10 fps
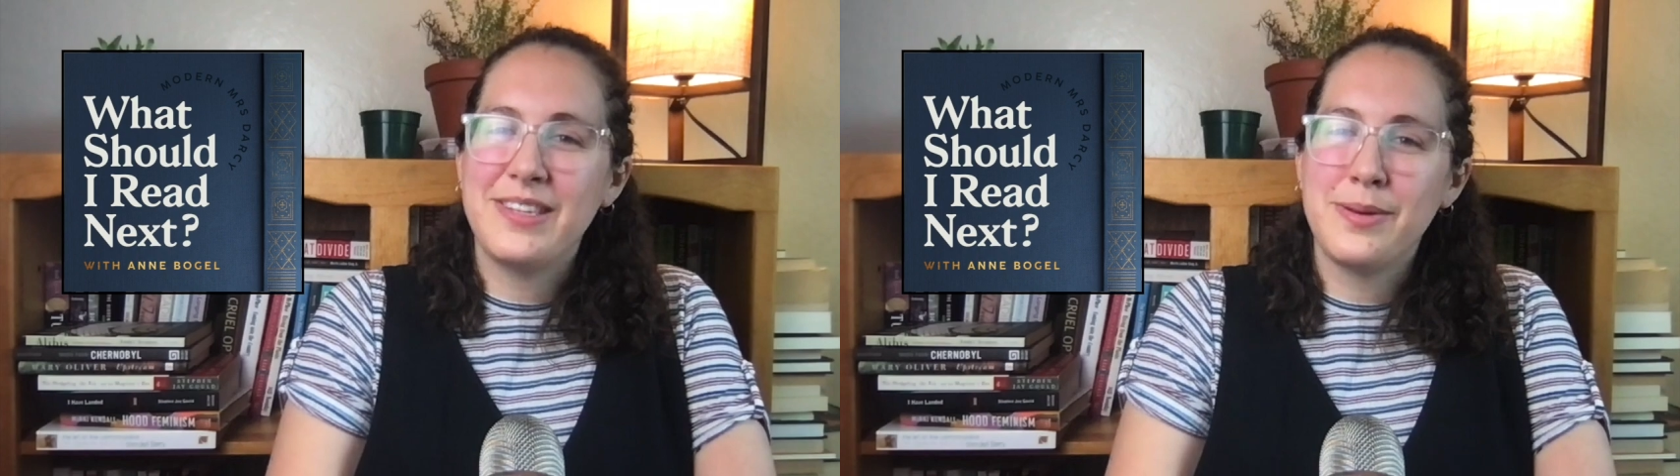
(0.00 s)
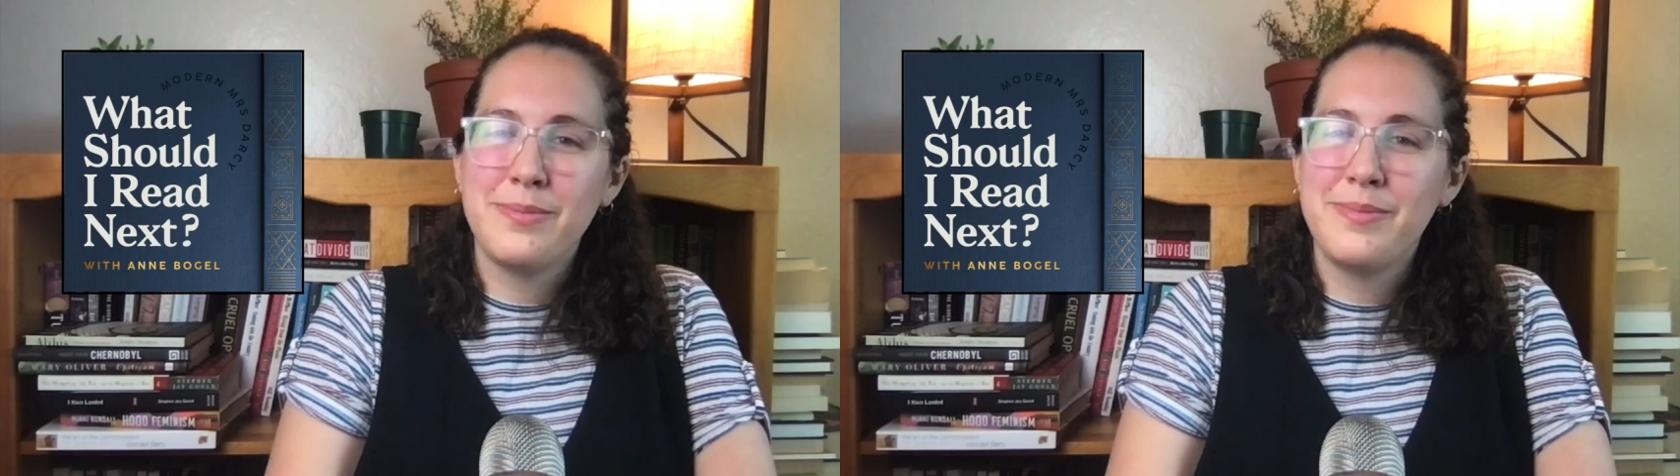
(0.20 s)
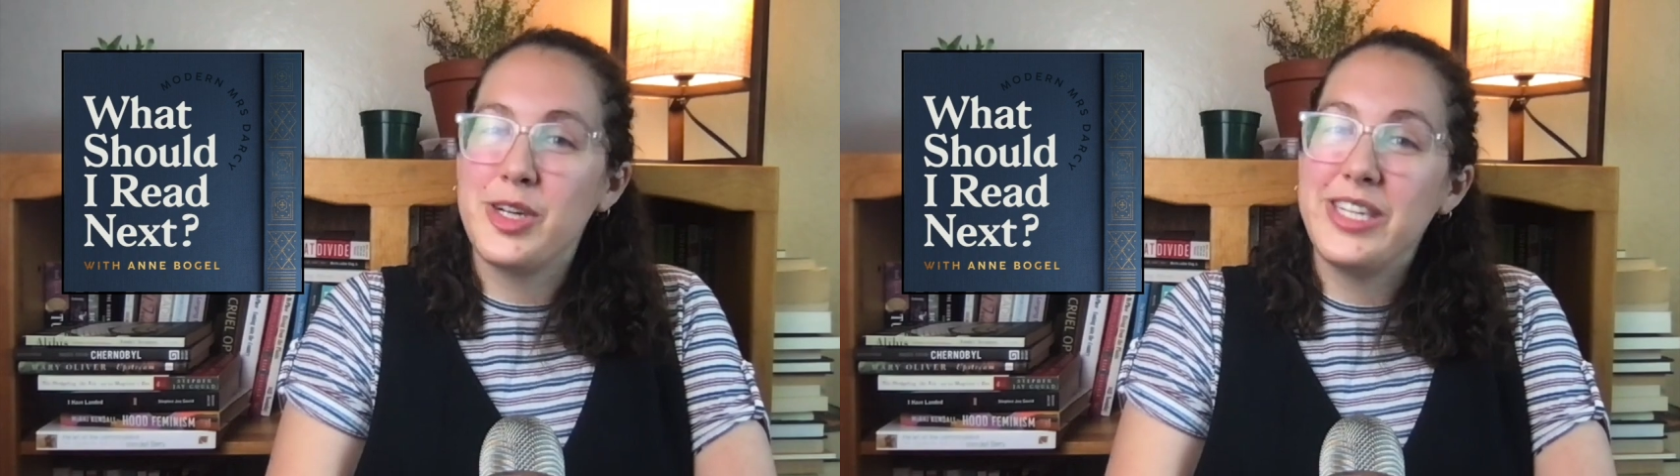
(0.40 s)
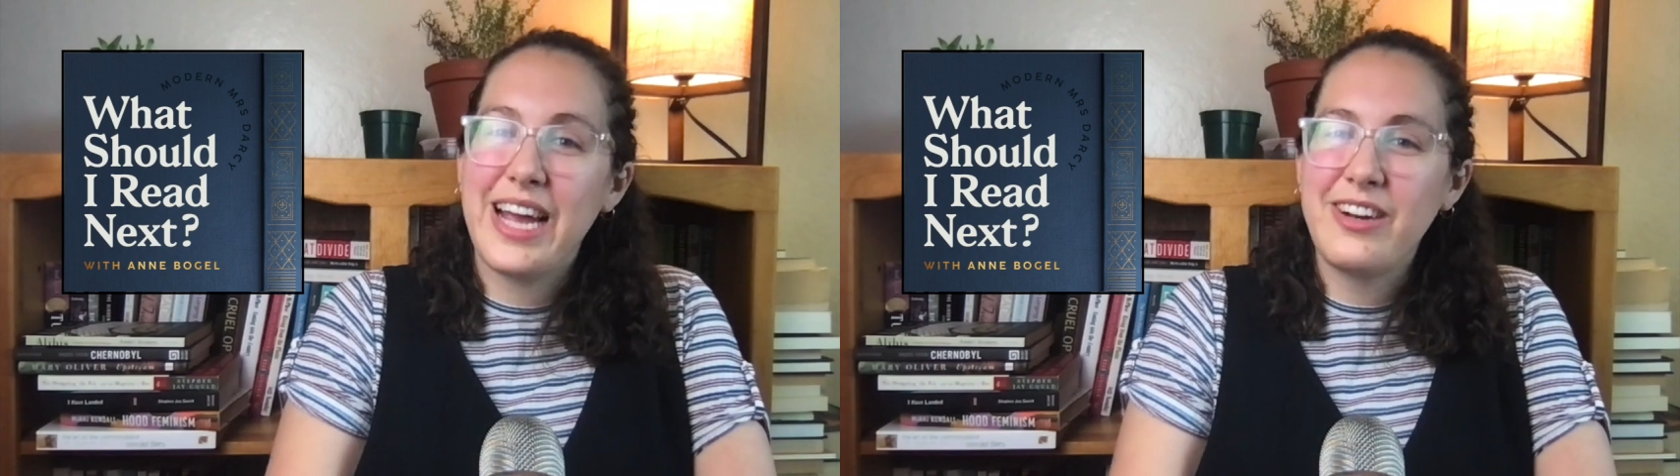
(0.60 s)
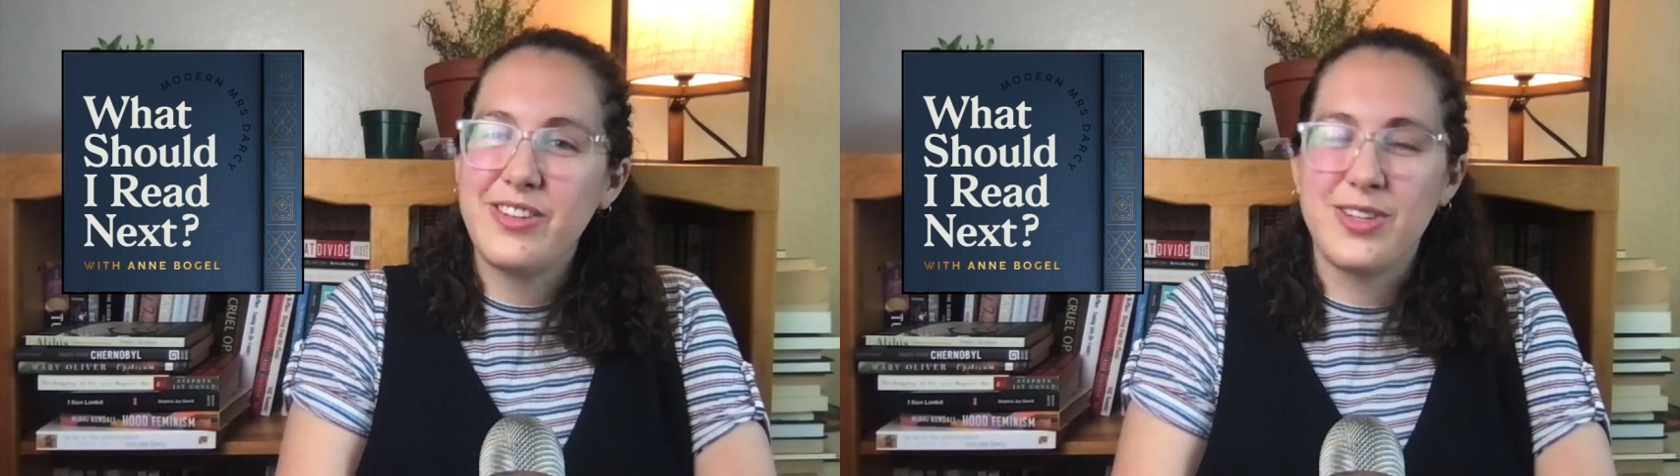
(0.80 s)
some good
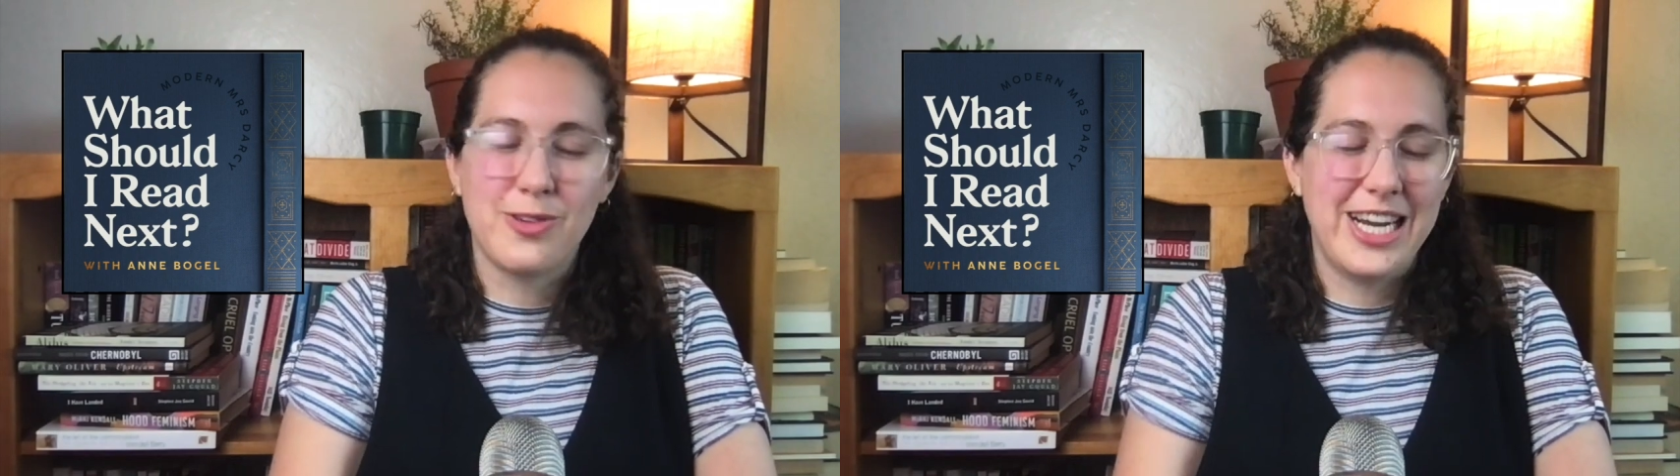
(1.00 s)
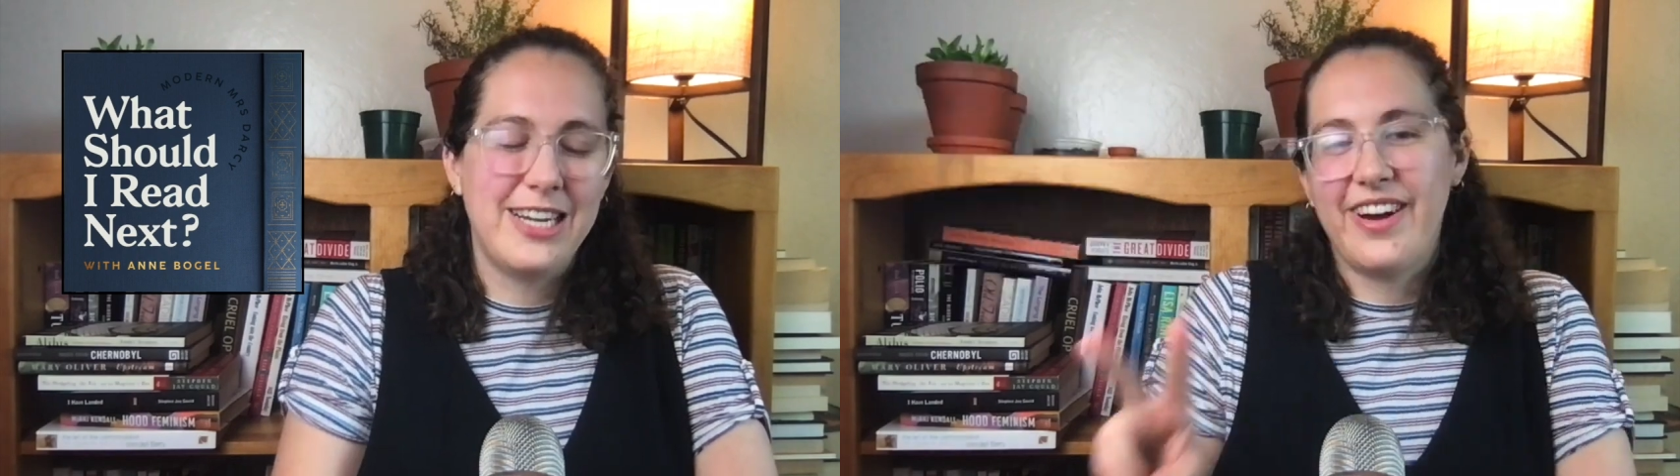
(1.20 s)
titles to read.